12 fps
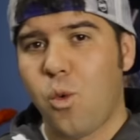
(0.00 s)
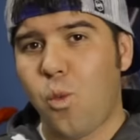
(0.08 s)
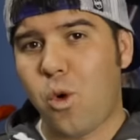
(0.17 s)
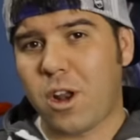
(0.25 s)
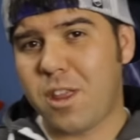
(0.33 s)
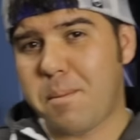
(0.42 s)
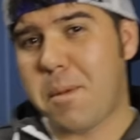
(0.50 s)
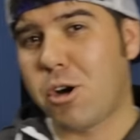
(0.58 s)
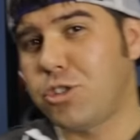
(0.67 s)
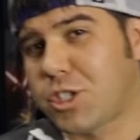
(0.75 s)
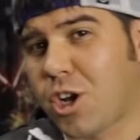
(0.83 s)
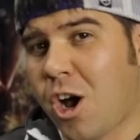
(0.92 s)
One of the
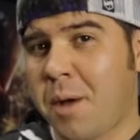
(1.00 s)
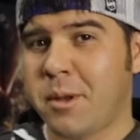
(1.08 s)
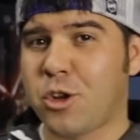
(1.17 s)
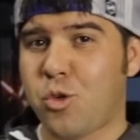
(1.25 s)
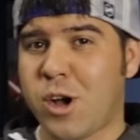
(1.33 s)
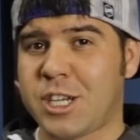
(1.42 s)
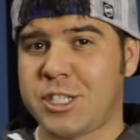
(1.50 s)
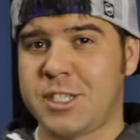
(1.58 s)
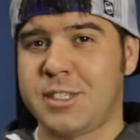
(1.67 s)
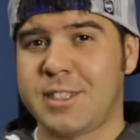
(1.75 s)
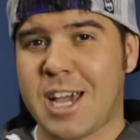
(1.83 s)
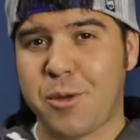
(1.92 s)
most common
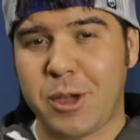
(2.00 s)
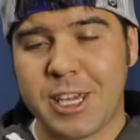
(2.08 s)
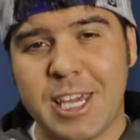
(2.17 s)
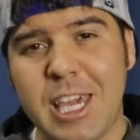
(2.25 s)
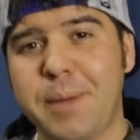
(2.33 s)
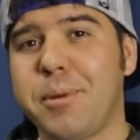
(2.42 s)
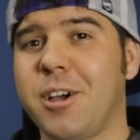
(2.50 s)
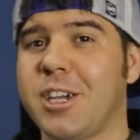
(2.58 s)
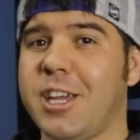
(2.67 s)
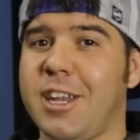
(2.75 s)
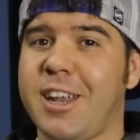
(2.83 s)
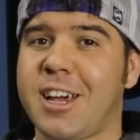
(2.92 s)
questions that we keep on
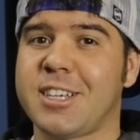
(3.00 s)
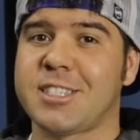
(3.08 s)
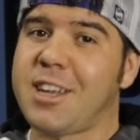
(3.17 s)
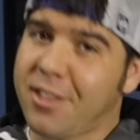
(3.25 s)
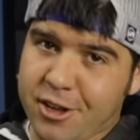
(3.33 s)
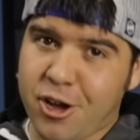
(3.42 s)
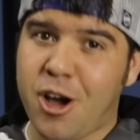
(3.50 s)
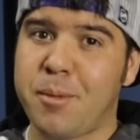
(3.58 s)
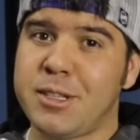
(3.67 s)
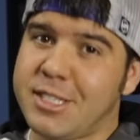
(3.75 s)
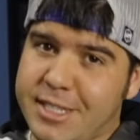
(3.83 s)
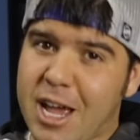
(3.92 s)
getting asked in the
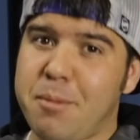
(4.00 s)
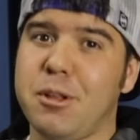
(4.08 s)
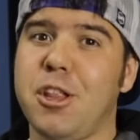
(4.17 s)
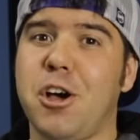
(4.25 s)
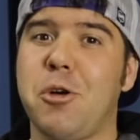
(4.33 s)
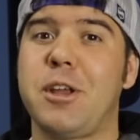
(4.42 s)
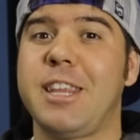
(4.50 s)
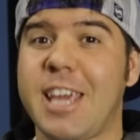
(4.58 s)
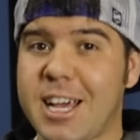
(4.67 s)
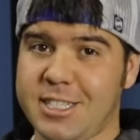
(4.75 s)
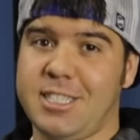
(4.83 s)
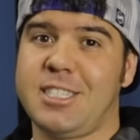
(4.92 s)
comments down below, and
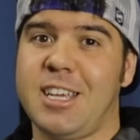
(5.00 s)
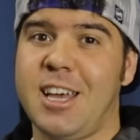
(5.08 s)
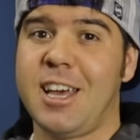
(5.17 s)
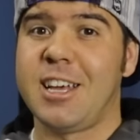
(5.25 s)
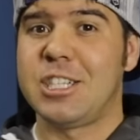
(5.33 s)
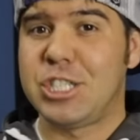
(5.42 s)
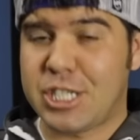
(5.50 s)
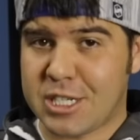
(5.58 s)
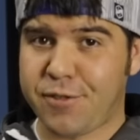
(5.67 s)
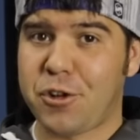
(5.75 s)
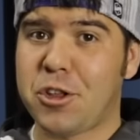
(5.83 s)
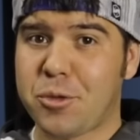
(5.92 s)
yes,
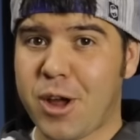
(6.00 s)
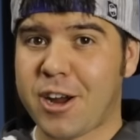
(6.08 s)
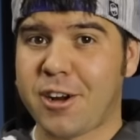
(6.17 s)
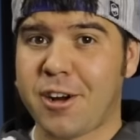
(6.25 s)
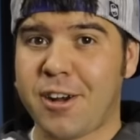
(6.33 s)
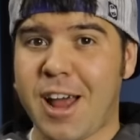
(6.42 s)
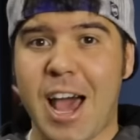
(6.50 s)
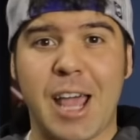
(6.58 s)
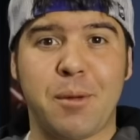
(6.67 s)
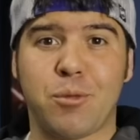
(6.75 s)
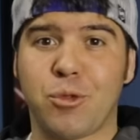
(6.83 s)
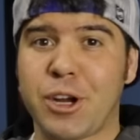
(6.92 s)
just for the record,
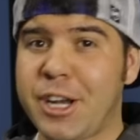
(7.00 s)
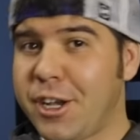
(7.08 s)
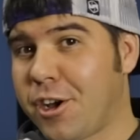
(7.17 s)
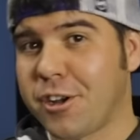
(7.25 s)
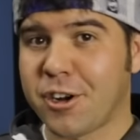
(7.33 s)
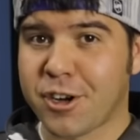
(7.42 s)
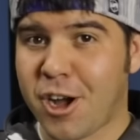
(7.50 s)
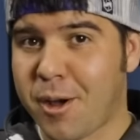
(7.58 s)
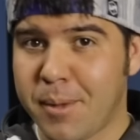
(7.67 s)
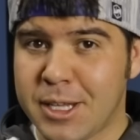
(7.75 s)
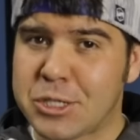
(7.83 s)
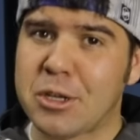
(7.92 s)
I'm reading all your
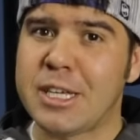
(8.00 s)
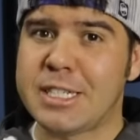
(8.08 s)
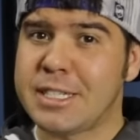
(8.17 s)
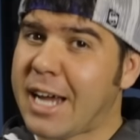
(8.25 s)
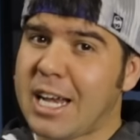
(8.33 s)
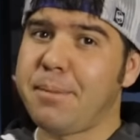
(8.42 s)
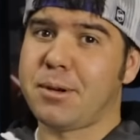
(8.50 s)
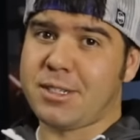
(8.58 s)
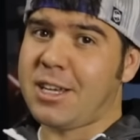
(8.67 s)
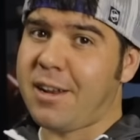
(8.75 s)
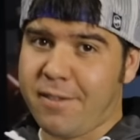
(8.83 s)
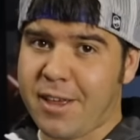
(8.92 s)
comments, or at least
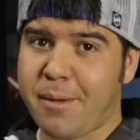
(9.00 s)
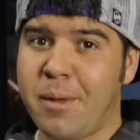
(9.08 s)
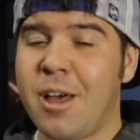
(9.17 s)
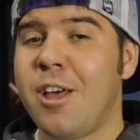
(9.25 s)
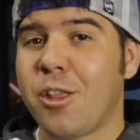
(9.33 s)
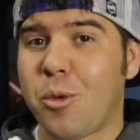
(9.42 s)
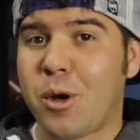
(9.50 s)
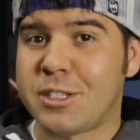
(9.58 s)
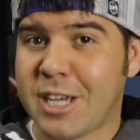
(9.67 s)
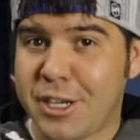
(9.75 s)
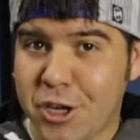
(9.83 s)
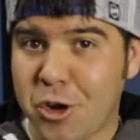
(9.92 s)
90% of them. The
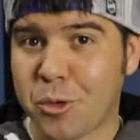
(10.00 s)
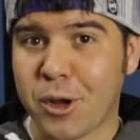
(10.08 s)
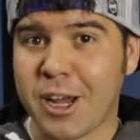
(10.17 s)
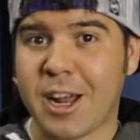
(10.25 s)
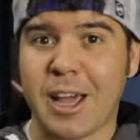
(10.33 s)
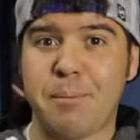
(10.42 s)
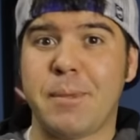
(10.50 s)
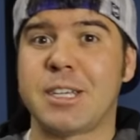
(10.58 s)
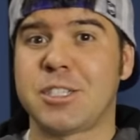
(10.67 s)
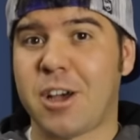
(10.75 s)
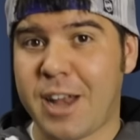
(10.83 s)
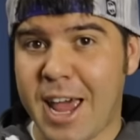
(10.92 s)
ones I don't read, I
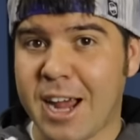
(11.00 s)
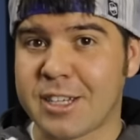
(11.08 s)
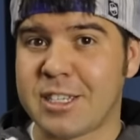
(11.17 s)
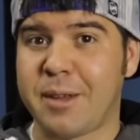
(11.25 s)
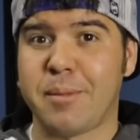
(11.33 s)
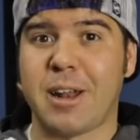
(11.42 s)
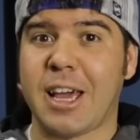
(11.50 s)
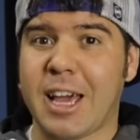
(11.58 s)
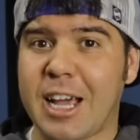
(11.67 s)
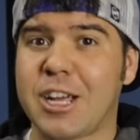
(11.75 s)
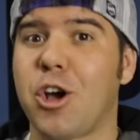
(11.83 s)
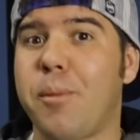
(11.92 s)
miss on accident, but
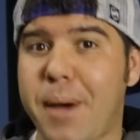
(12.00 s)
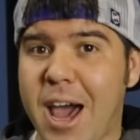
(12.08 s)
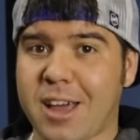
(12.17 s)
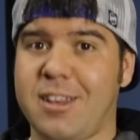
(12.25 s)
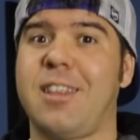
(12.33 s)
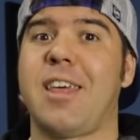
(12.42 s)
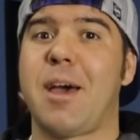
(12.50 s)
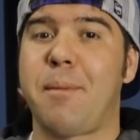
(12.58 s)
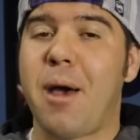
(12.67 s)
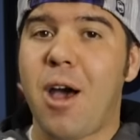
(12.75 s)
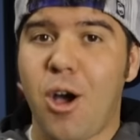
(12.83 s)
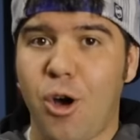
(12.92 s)
I, I go back to
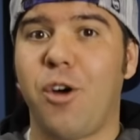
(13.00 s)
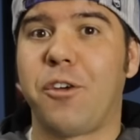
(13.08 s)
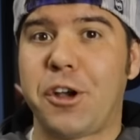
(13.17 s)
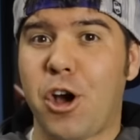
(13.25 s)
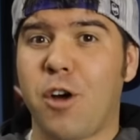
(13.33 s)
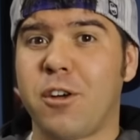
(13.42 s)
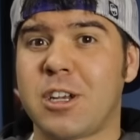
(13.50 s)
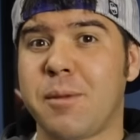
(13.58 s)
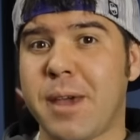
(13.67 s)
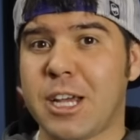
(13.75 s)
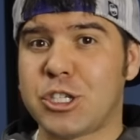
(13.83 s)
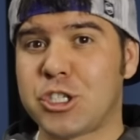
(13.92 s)
them over and over to
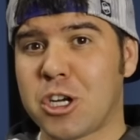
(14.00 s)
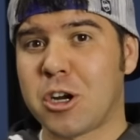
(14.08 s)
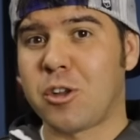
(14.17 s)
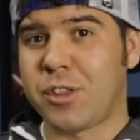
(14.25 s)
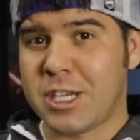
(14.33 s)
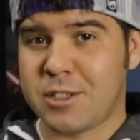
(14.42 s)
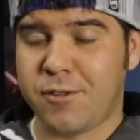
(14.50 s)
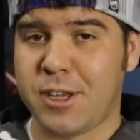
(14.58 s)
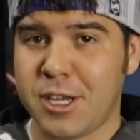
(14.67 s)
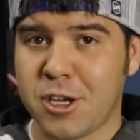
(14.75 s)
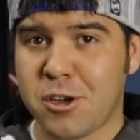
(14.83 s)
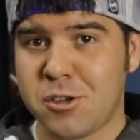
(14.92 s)
make sure these
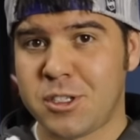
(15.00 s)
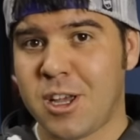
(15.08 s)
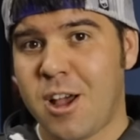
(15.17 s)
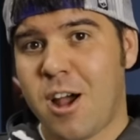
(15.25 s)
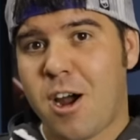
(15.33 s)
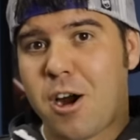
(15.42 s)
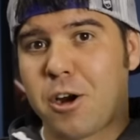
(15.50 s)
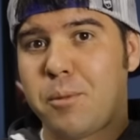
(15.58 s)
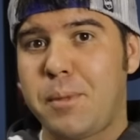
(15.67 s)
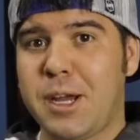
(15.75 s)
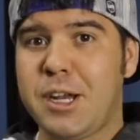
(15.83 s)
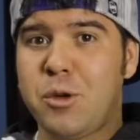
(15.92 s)
videos are
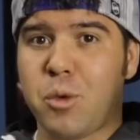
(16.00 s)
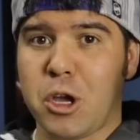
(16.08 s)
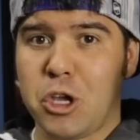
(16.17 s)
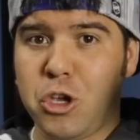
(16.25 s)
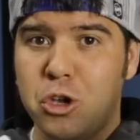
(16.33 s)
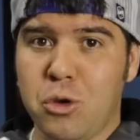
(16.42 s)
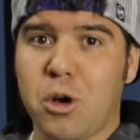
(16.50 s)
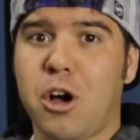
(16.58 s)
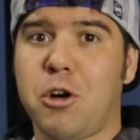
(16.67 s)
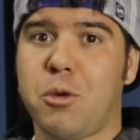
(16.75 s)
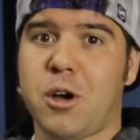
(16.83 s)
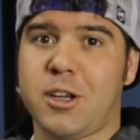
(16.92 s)
meeting what you
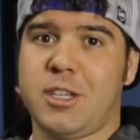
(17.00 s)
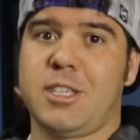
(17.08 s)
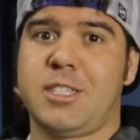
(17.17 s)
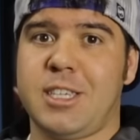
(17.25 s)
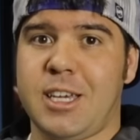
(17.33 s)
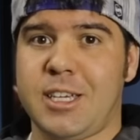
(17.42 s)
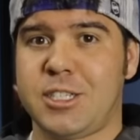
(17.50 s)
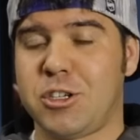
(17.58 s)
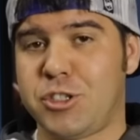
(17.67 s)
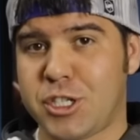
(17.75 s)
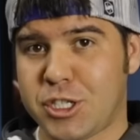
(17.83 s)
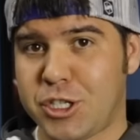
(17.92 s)
all want to see.
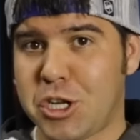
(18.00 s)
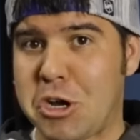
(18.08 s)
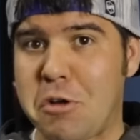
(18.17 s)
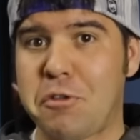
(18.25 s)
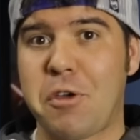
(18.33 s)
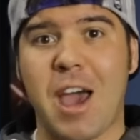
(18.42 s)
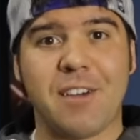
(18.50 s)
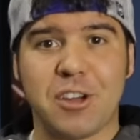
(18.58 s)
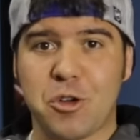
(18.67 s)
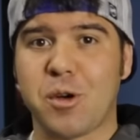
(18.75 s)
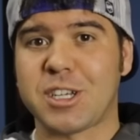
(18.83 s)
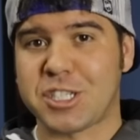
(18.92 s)
So just know if you have
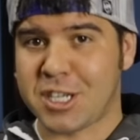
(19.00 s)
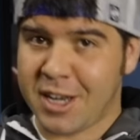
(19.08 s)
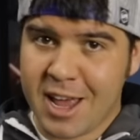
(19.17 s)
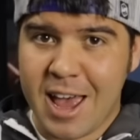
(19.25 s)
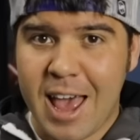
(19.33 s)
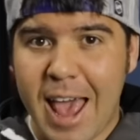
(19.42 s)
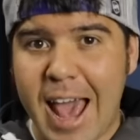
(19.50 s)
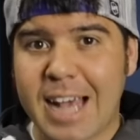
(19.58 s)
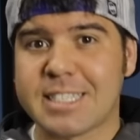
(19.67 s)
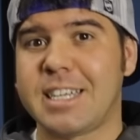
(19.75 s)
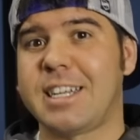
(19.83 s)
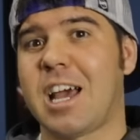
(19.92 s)
a question,
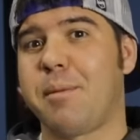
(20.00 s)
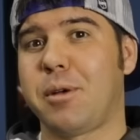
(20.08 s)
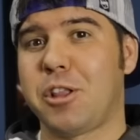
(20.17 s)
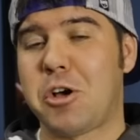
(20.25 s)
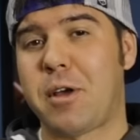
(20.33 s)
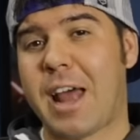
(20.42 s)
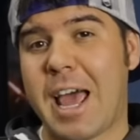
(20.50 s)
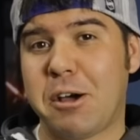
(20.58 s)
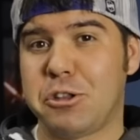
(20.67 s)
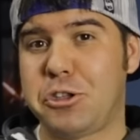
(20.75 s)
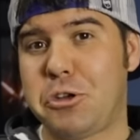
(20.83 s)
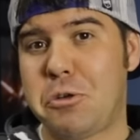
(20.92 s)
ask it down below, and I
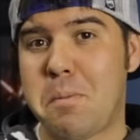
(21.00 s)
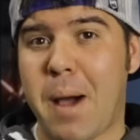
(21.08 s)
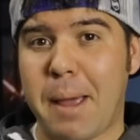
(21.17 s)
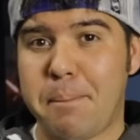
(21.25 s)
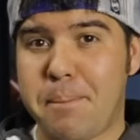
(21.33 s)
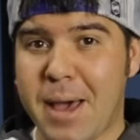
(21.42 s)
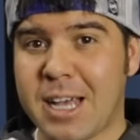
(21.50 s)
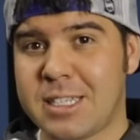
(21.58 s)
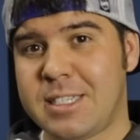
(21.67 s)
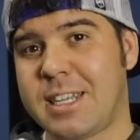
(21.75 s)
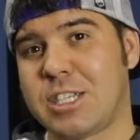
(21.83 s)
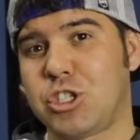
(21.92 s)
will do my
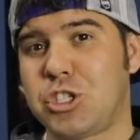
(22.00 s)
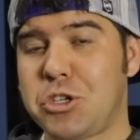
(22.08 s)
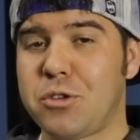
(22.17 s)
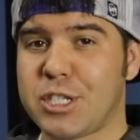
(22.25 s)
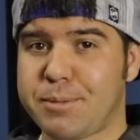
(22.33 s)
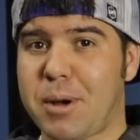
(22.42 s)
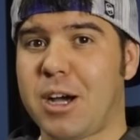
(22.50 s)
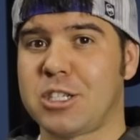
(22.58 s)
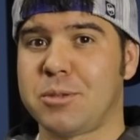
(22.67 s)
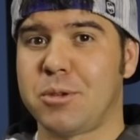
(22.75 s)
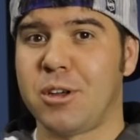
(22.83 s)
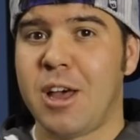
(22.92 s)
best as soon as
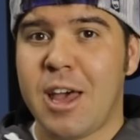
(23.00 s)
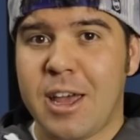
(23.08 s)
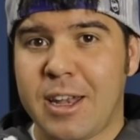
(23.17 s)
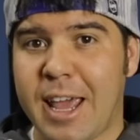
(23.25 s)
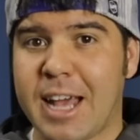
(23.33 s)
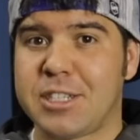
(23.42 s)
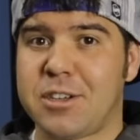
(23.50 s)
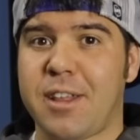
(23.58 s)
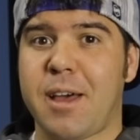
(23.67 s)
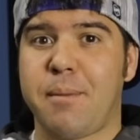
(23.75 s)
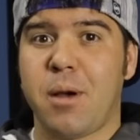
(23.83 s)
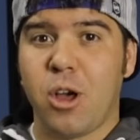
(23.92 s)
possible to answer
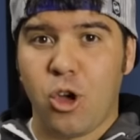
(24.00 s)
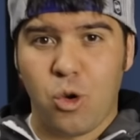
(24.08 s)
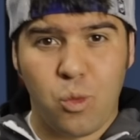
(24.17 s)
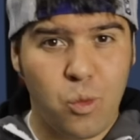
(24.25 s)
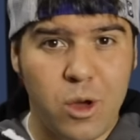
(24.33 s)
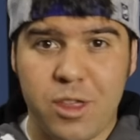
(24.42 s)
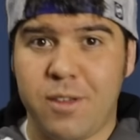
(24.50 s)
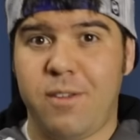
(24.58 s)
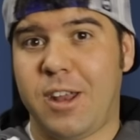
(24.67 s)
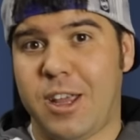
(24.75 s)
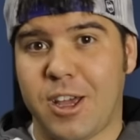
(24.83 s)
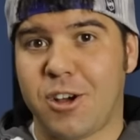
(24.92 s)
them with a
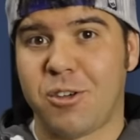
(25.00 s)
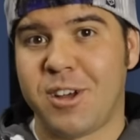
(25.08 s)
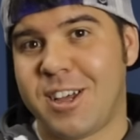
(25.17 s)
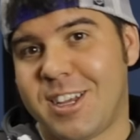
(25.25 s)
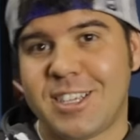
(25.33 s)
video.